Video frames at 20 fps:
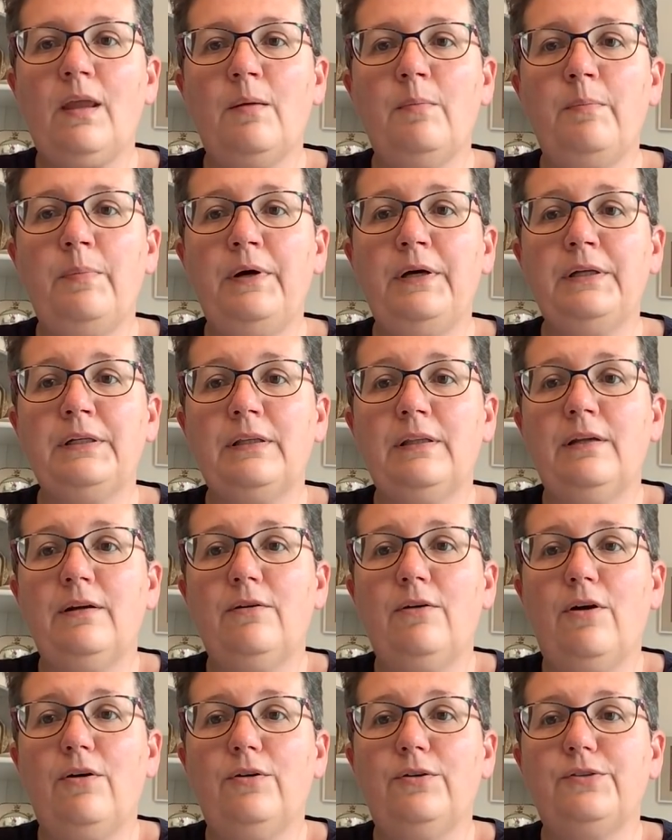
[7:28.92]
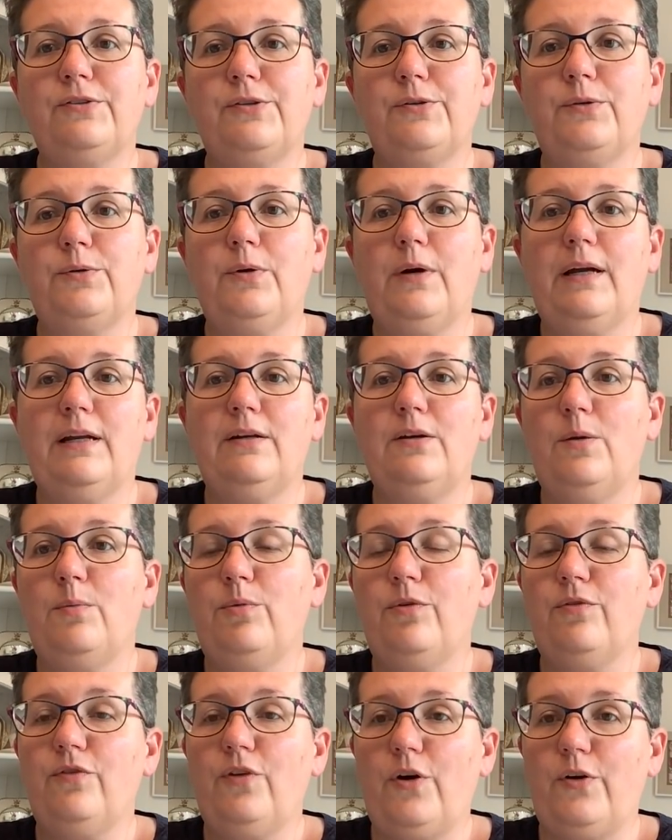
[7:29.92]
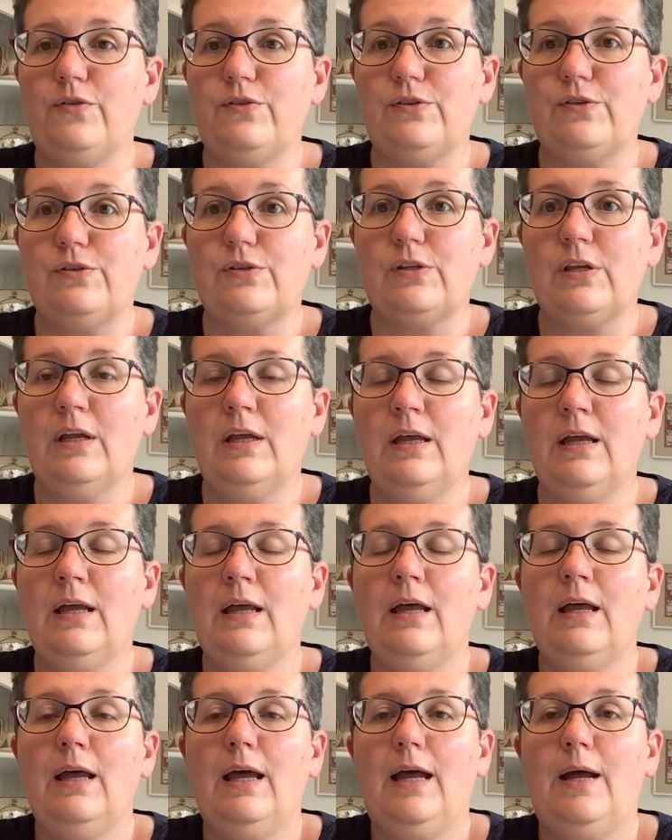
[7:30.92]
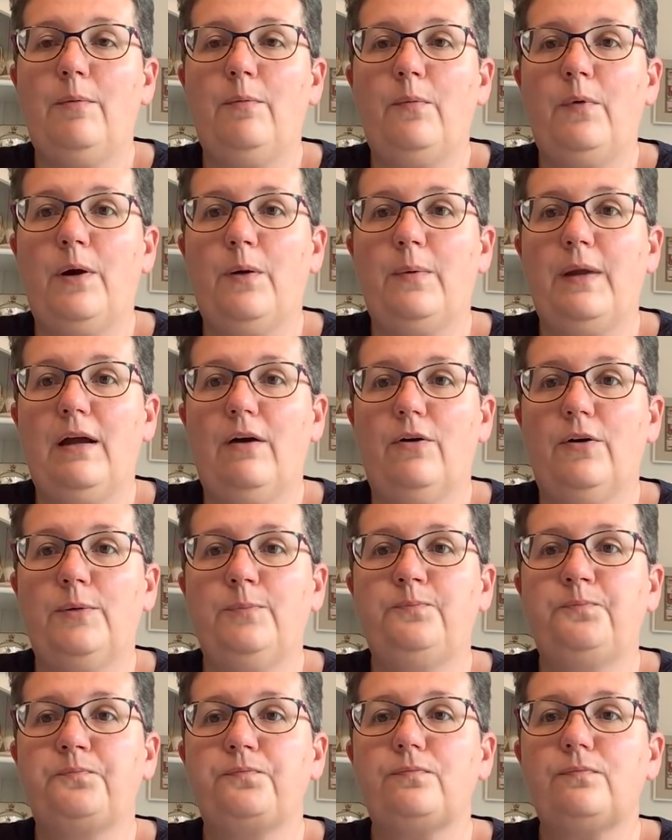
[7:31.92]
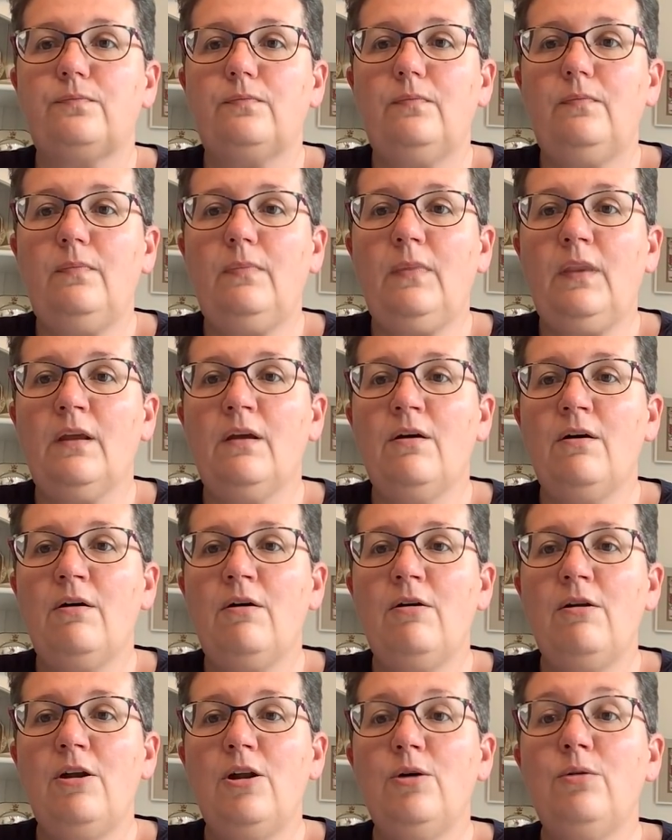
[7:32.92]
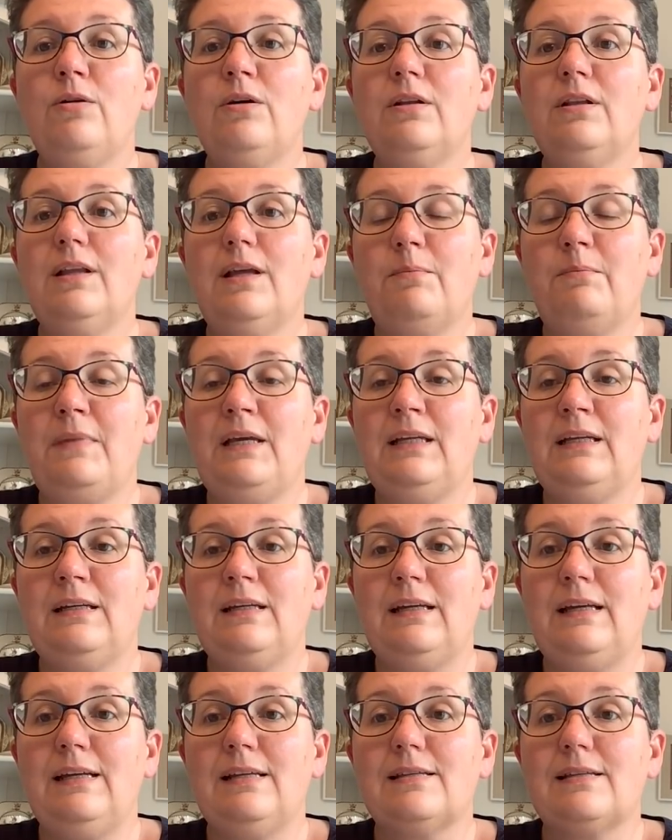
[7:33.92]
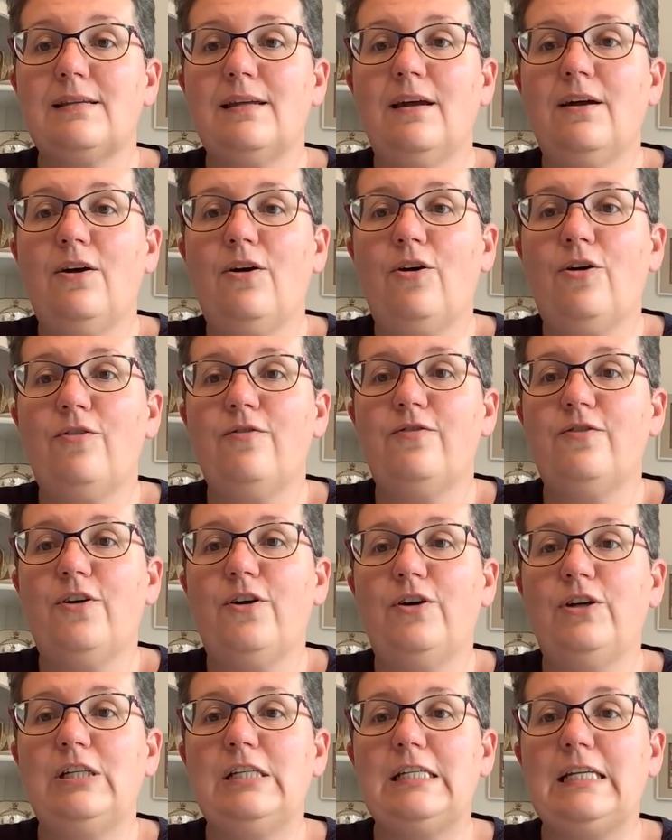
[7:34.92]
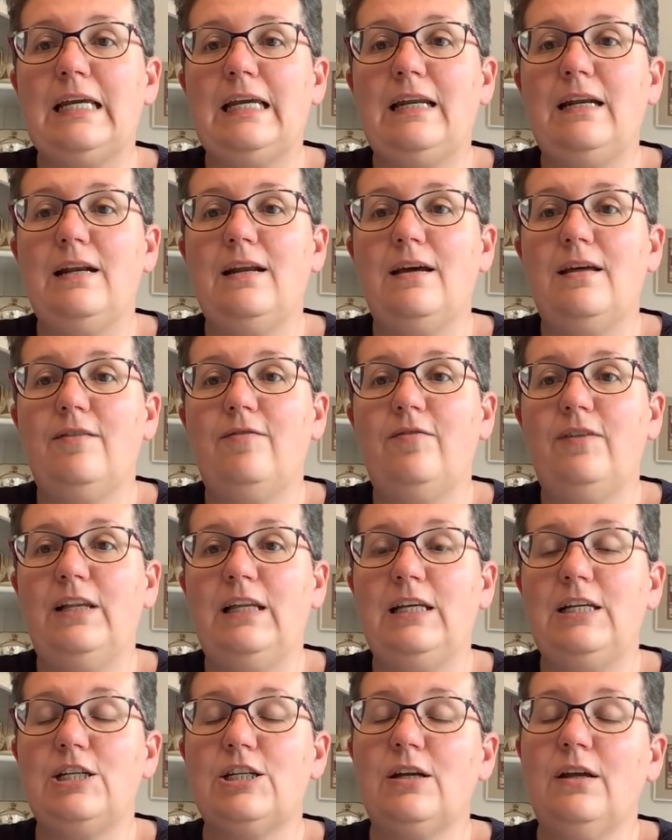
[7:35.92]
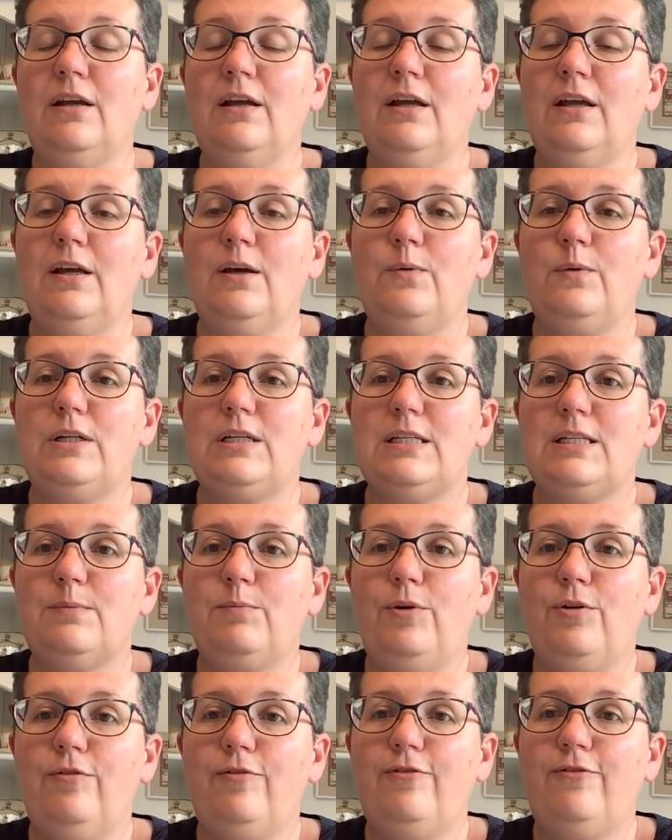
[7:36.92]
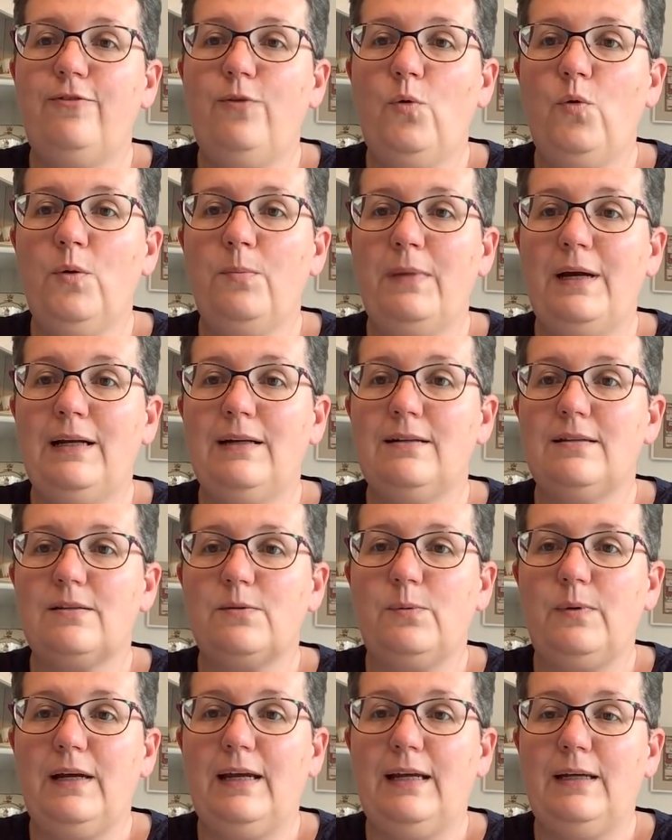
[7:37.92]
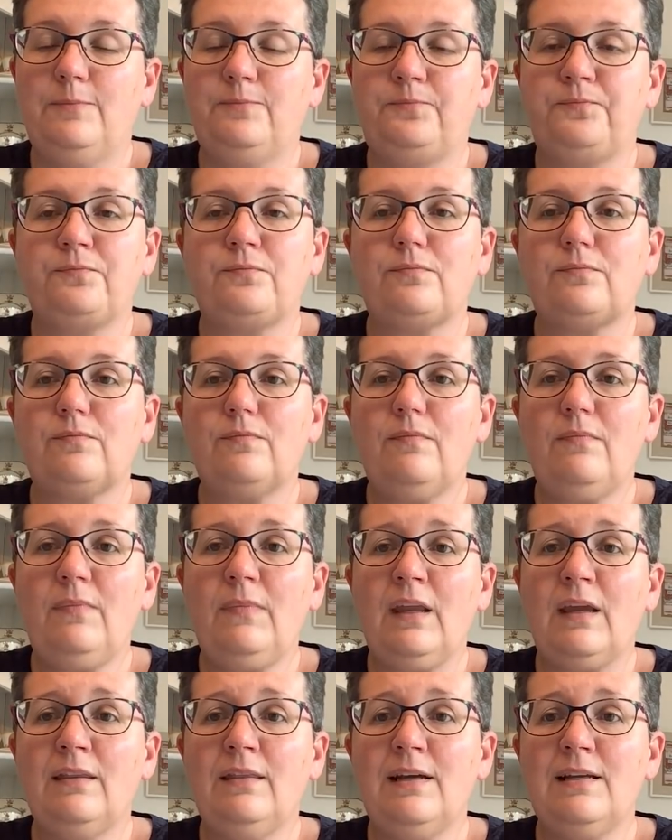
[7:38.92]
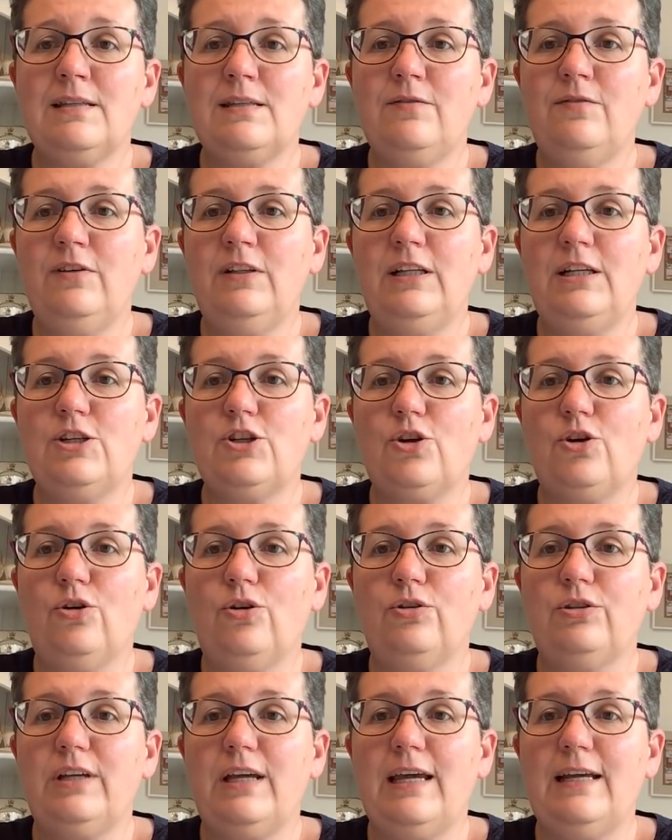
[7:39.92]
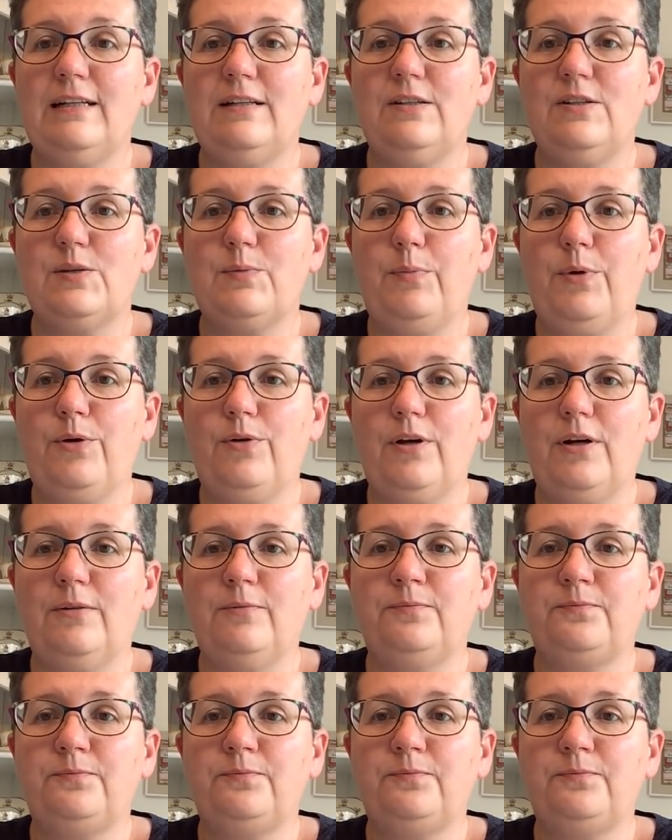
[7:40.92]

but there are also quite a number of houses where we are. Our local amenities are found in a village which is about 4 miles away, and that's a village called Hillsborough.